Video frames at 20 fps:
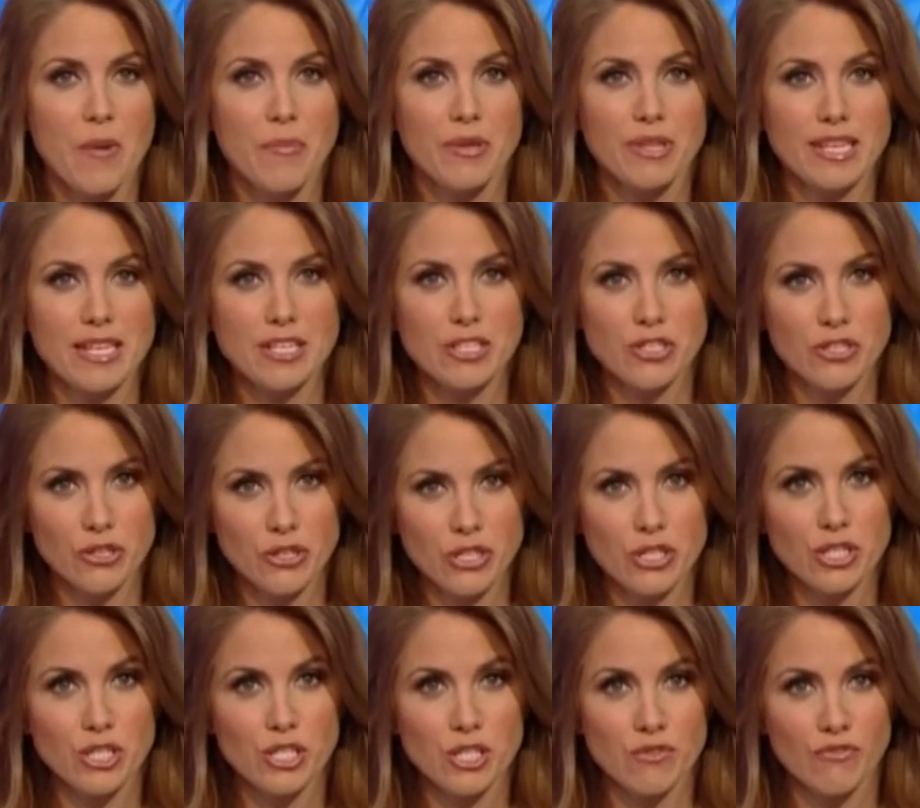Police
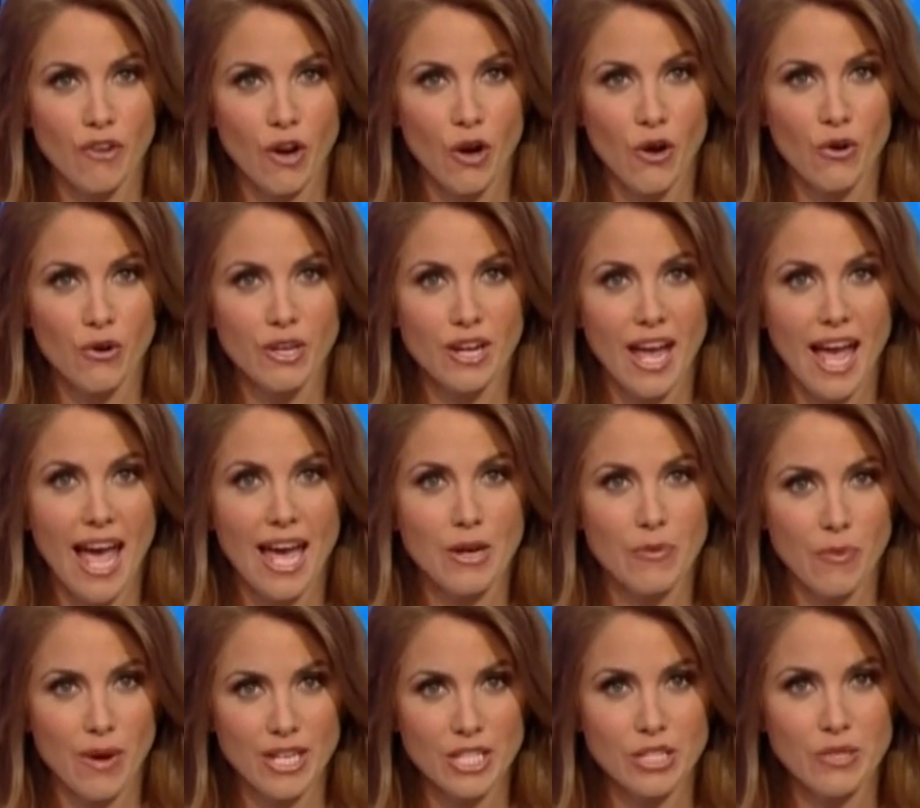searched his phone
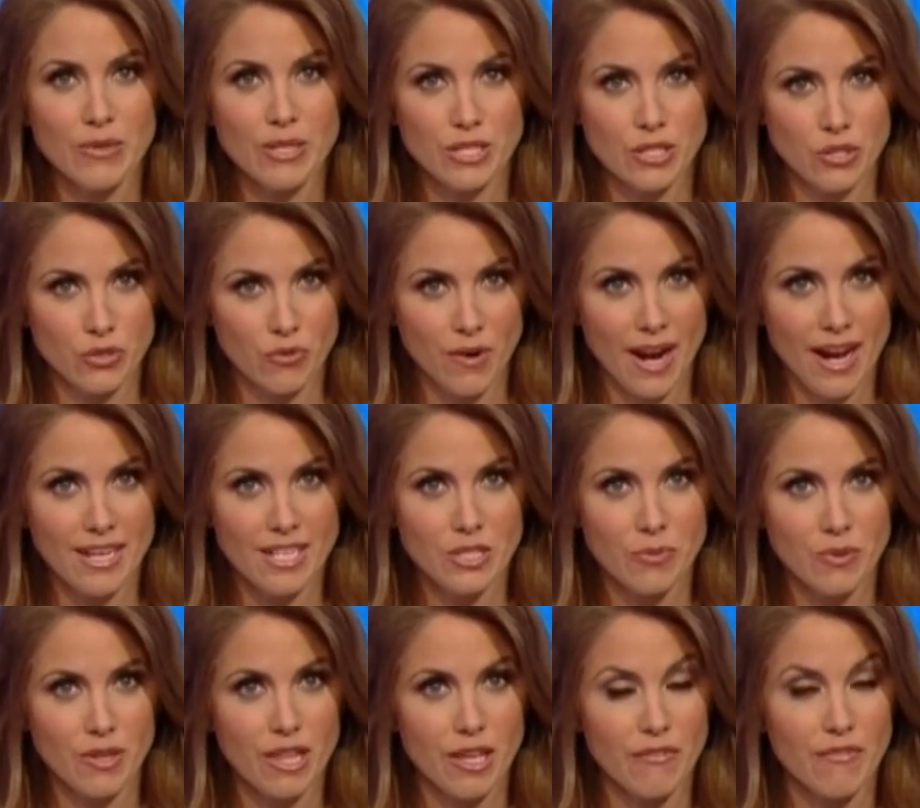and went to his
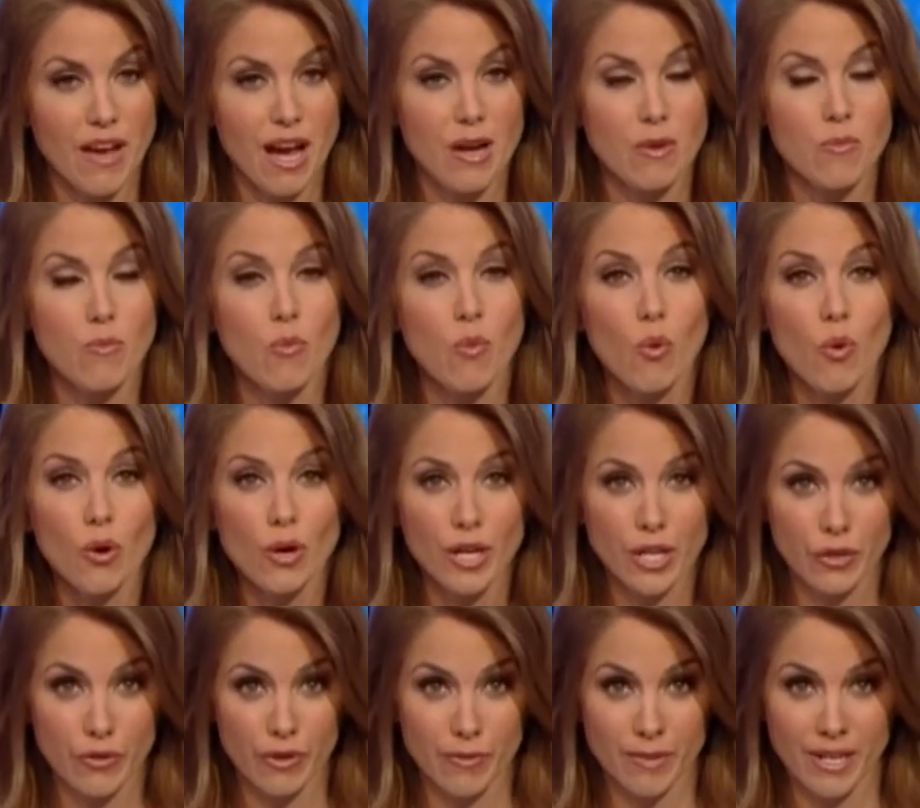address where they found more
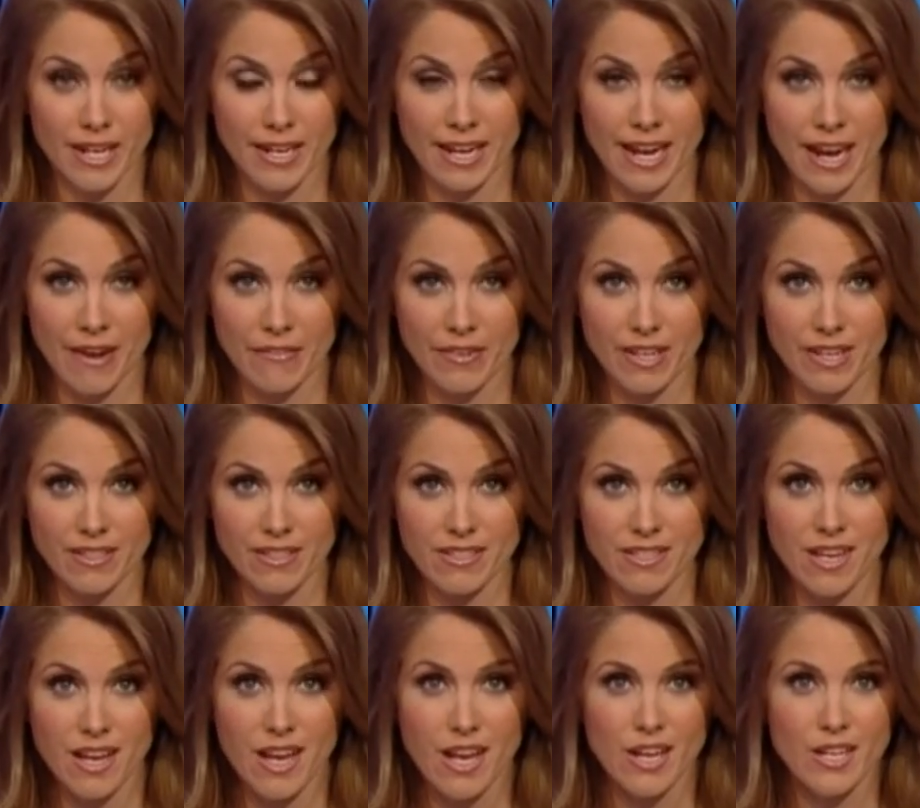incriminating
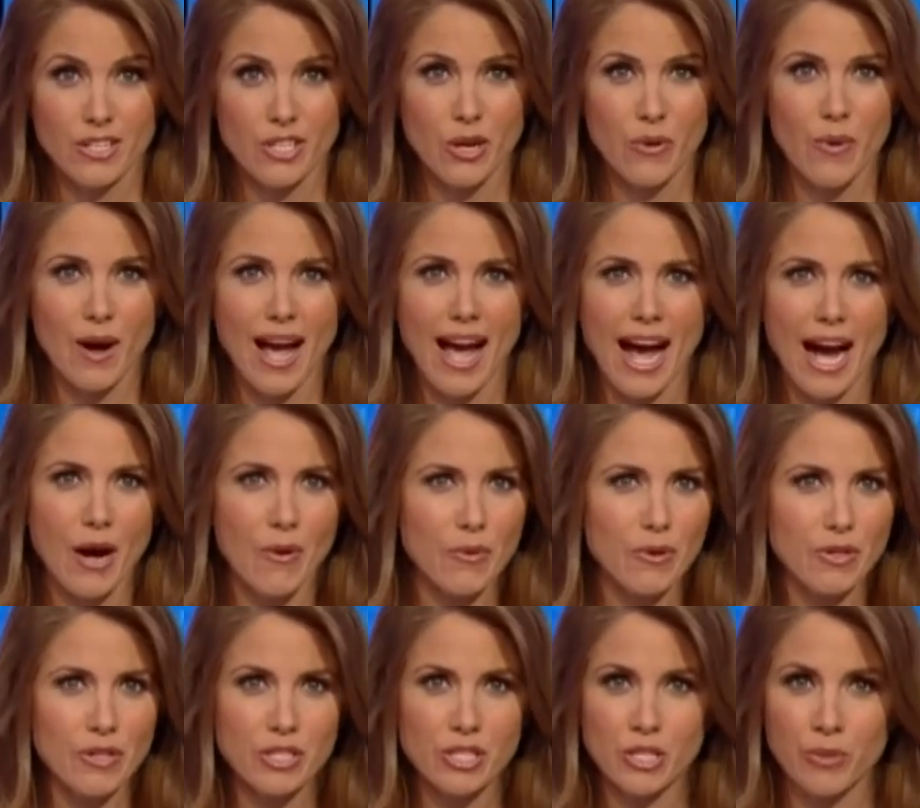evidence. So how
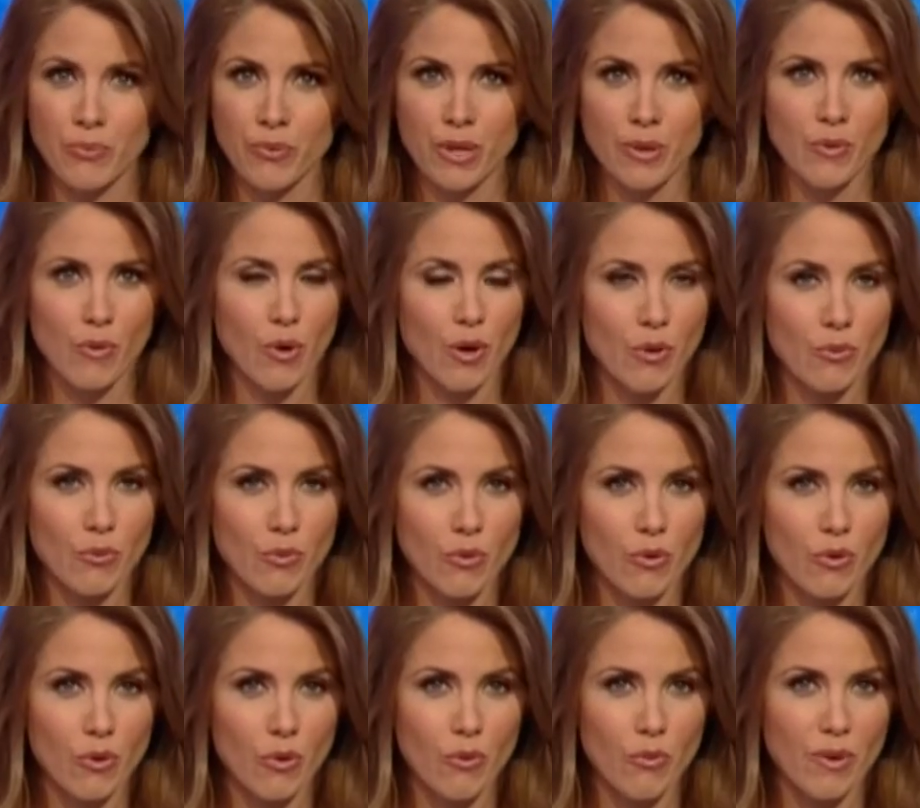will the Supreme Court
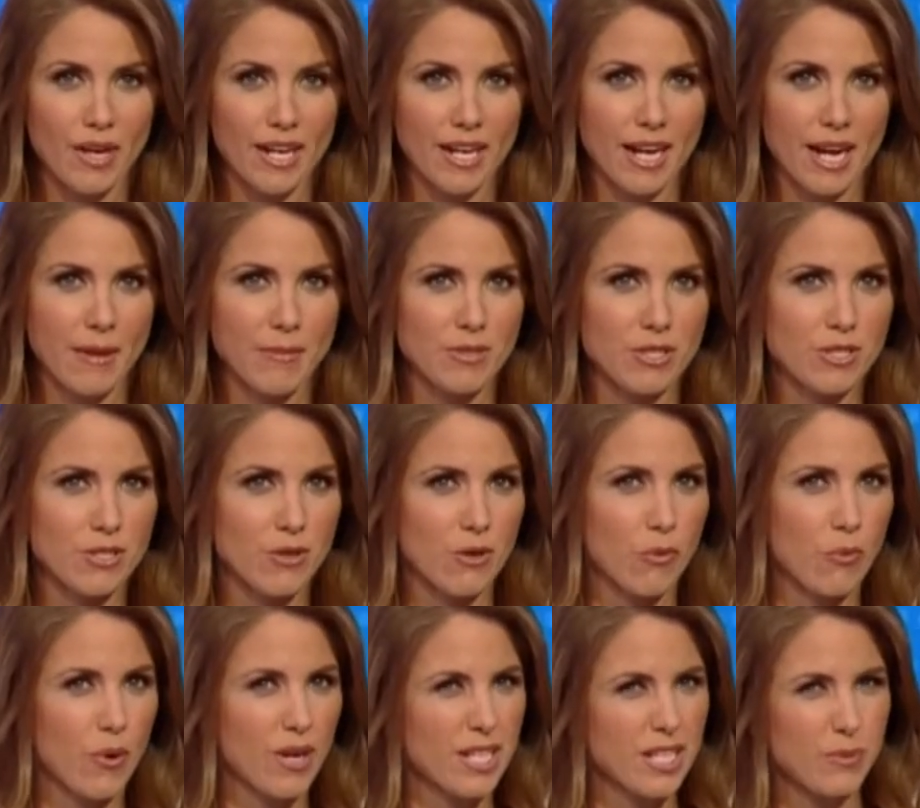rule when it comes to
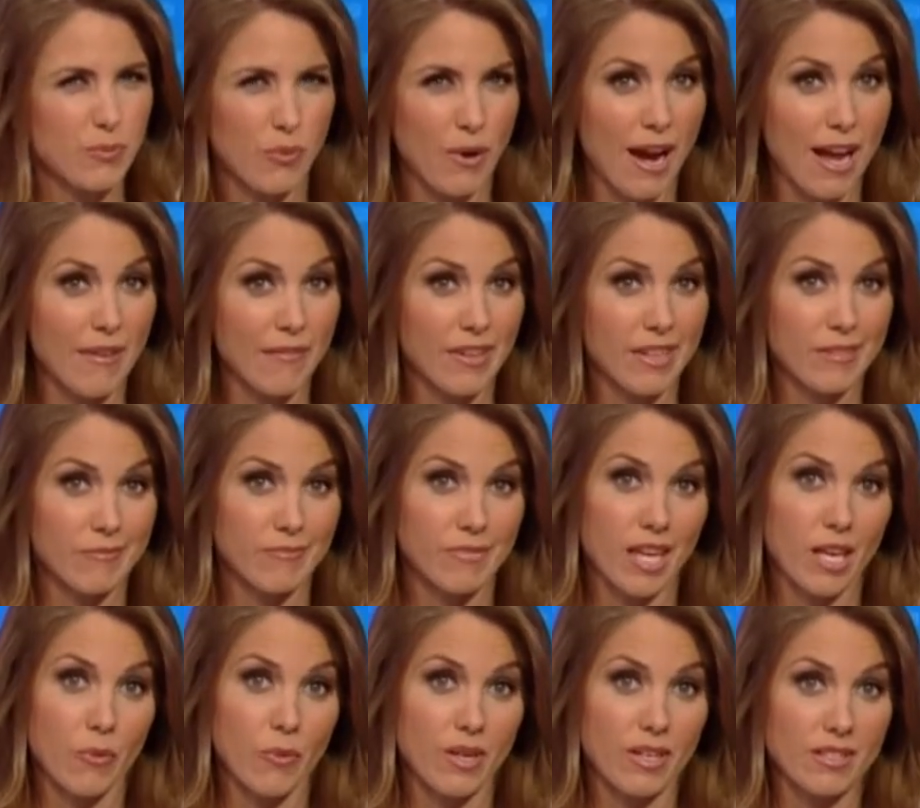what is private
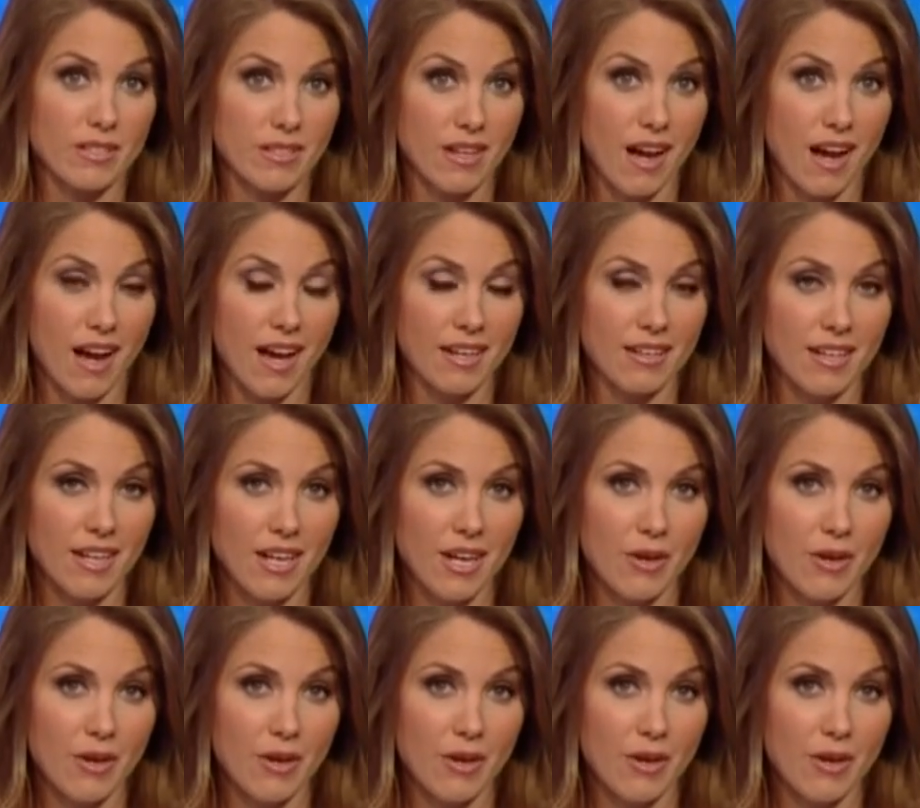and what is not?